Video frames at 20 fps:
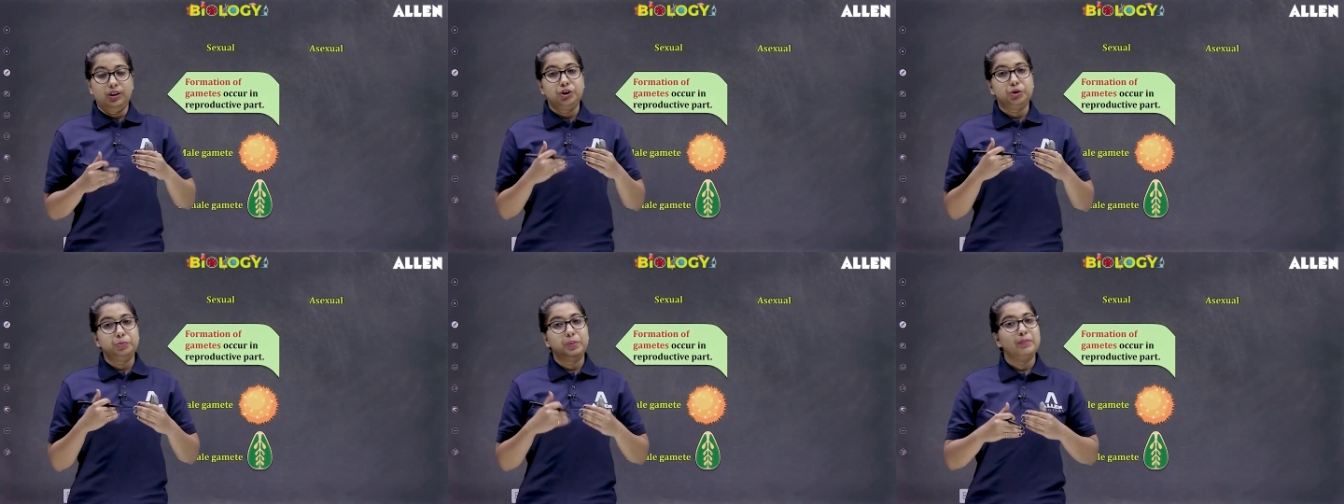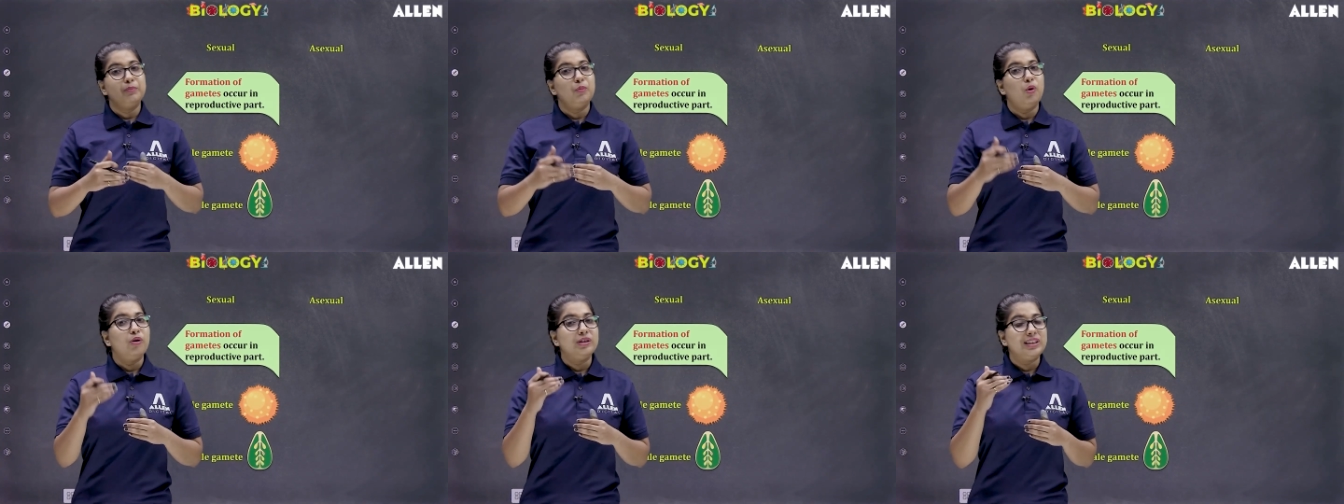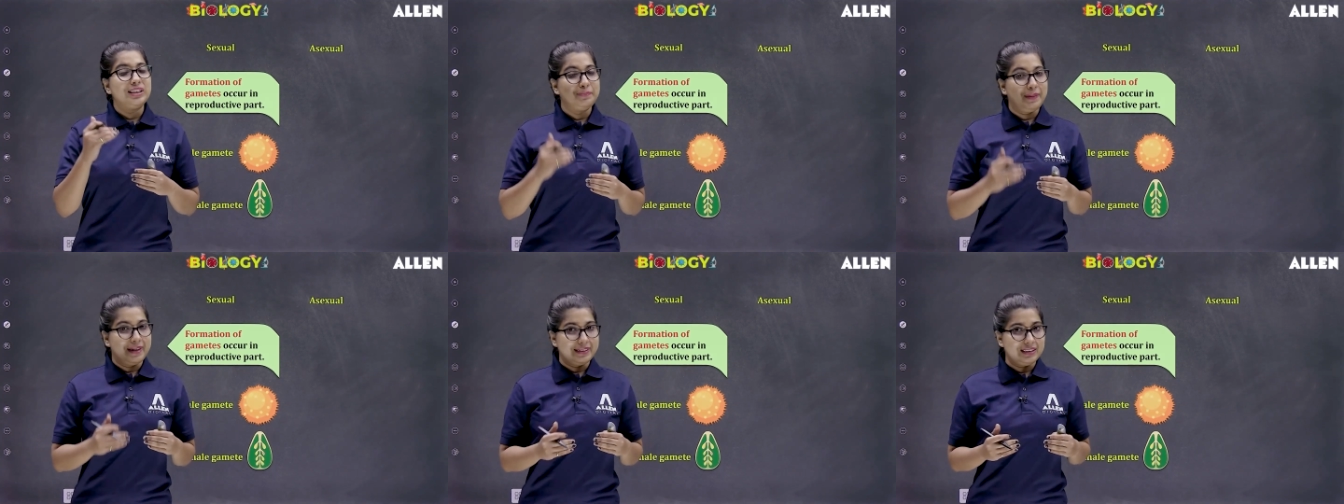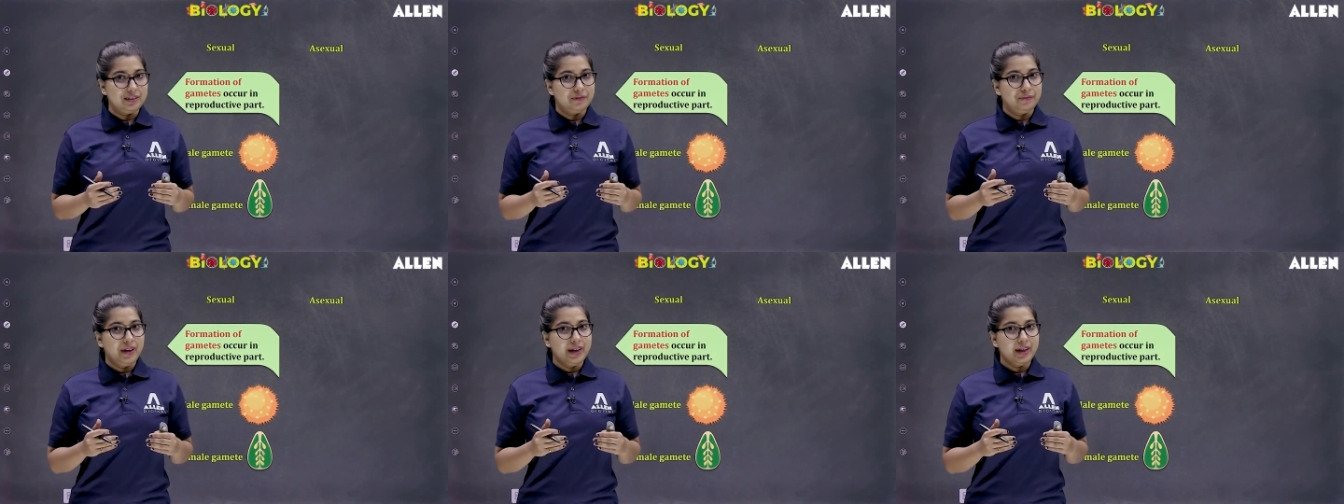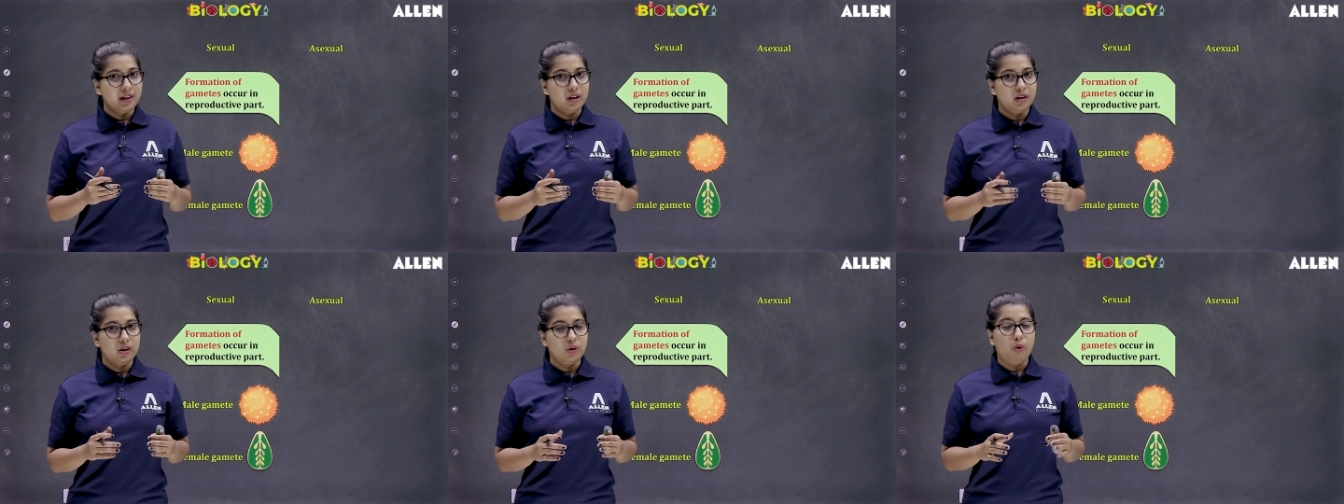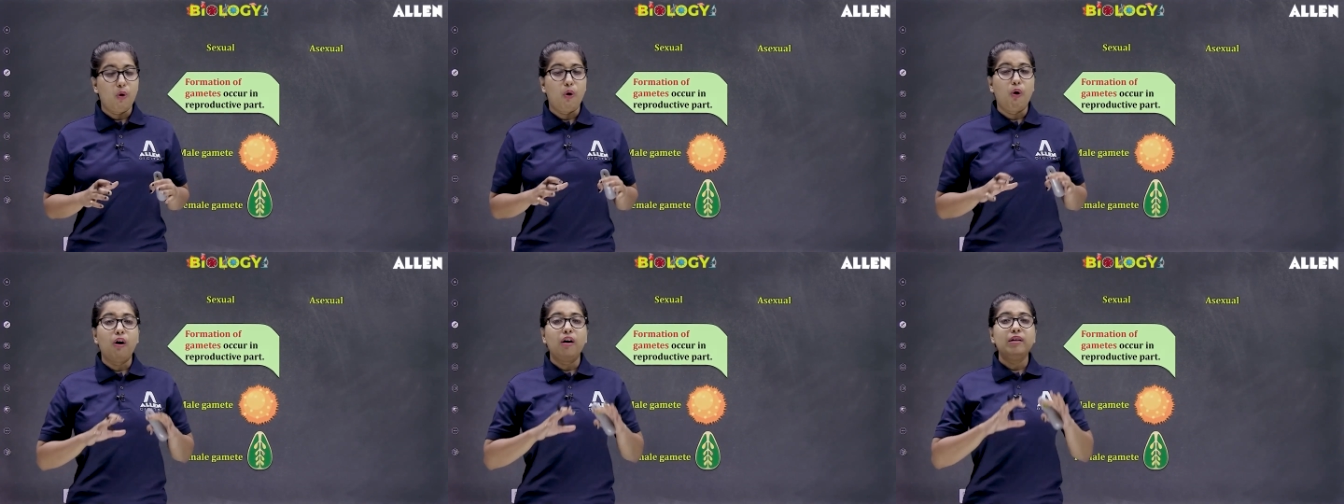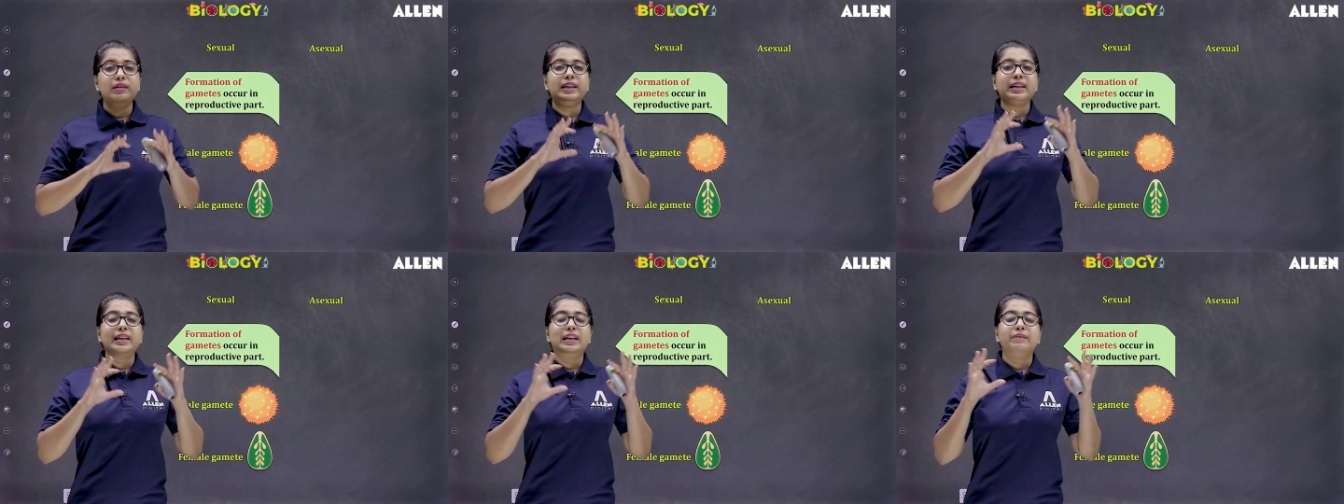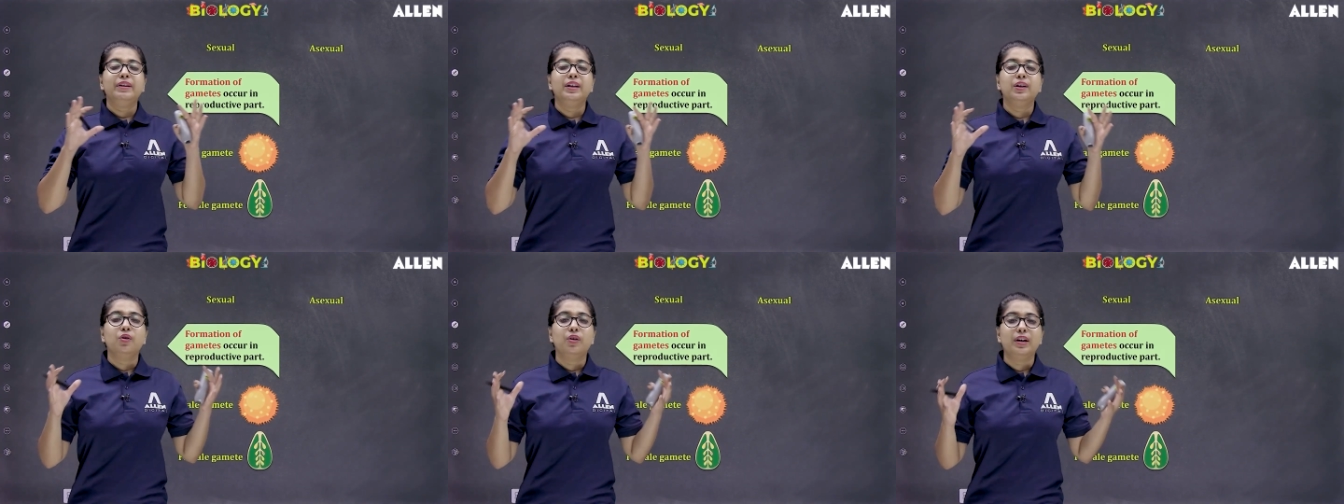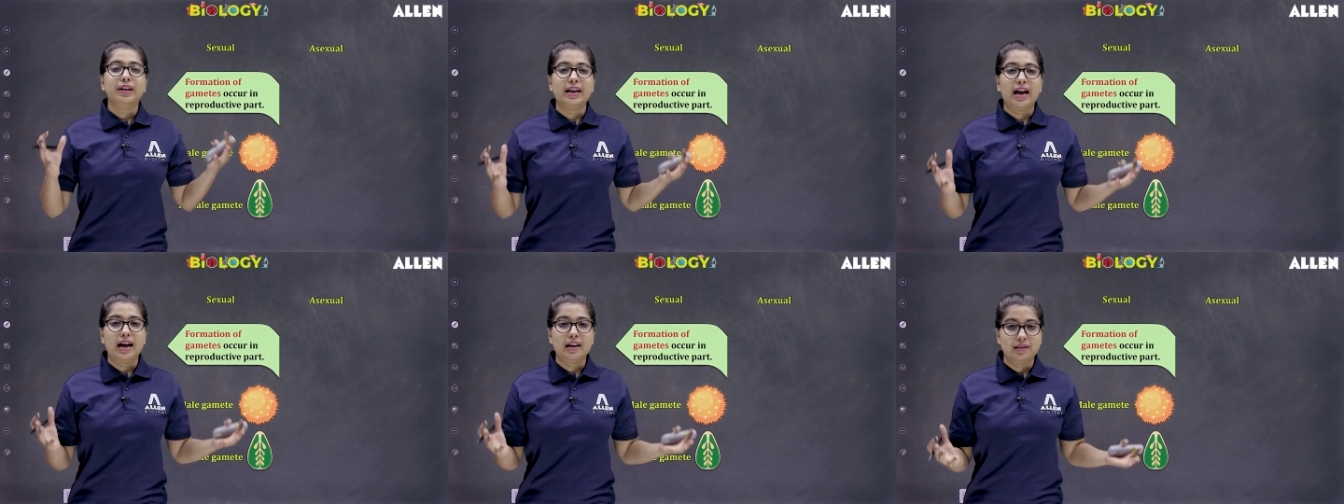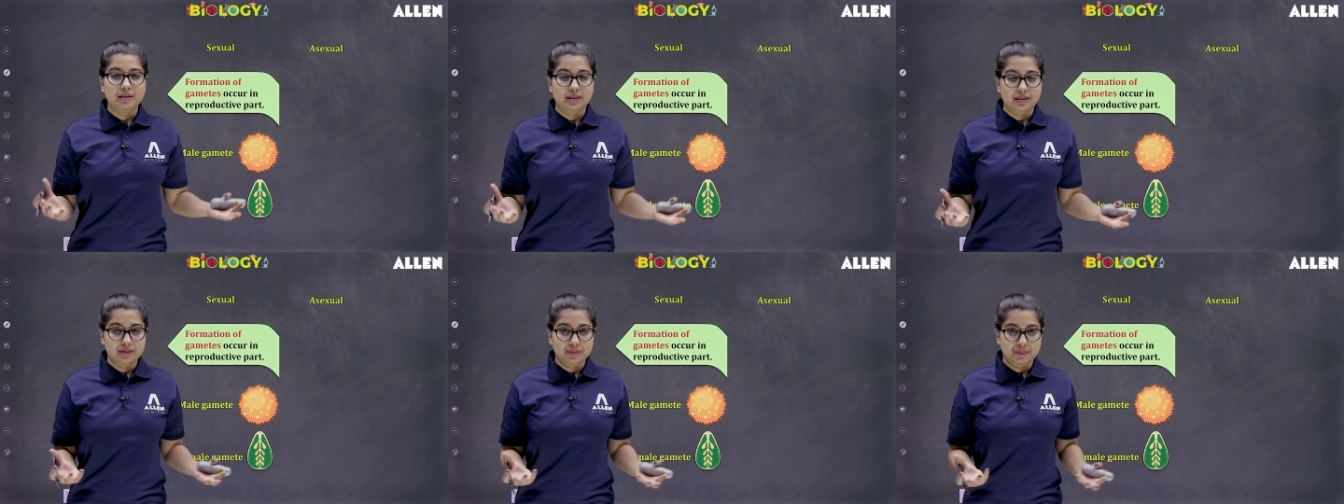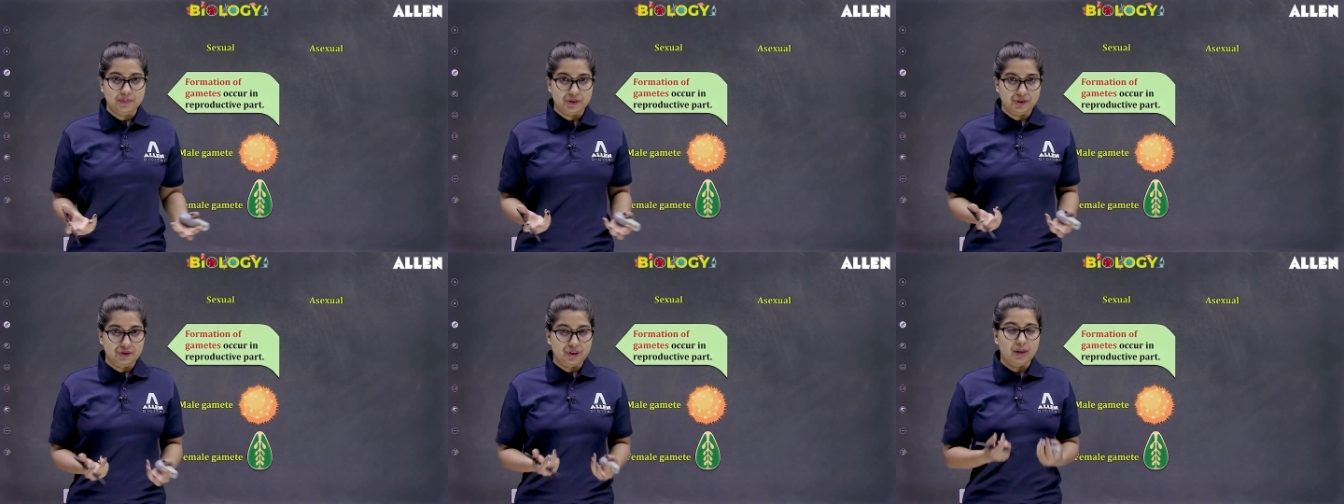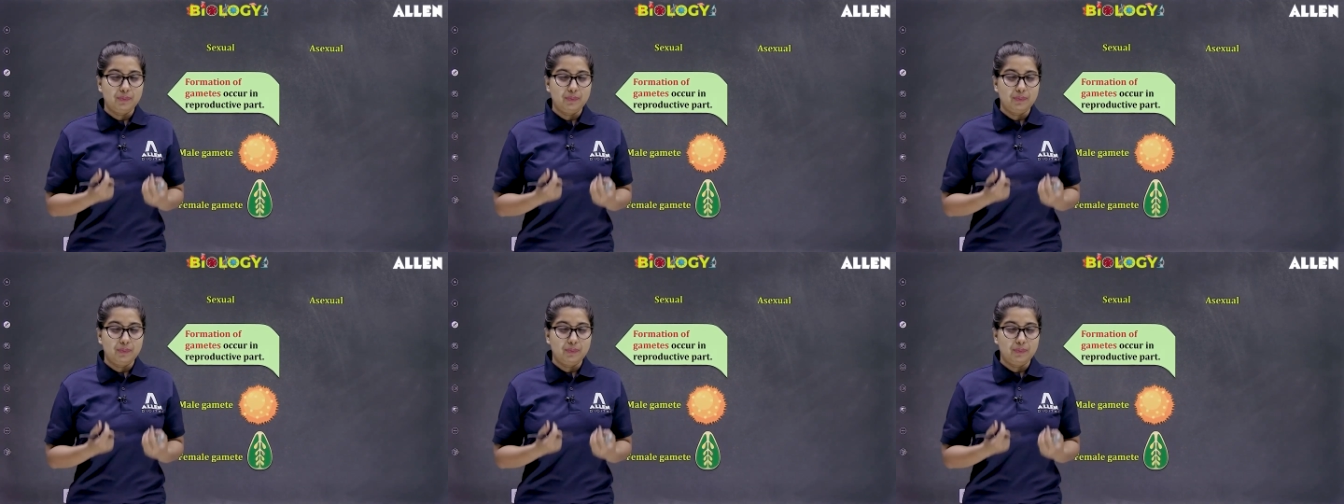To be more specific, all the living organisms,